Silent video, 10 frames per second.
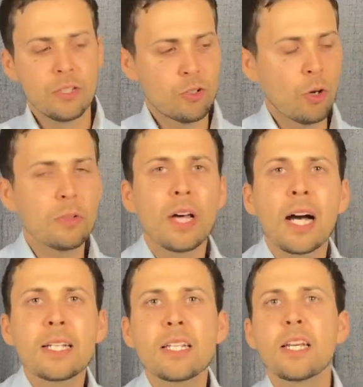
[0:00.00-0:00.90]
draw
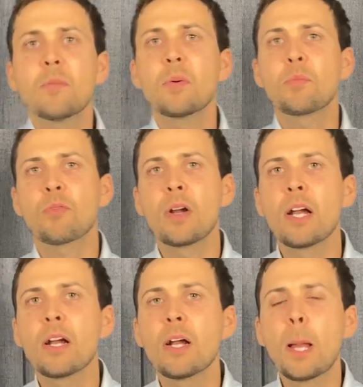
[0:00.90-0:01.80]
nigh to him in
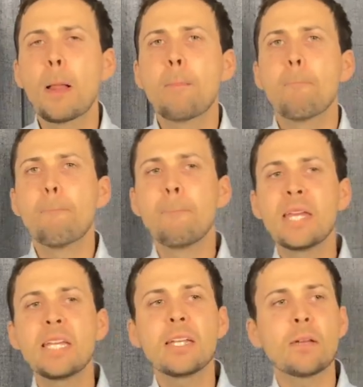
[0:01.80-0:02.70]
prayer
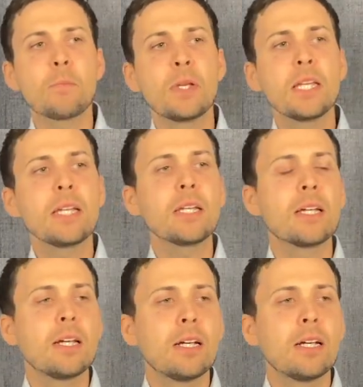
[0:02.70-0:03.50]
be be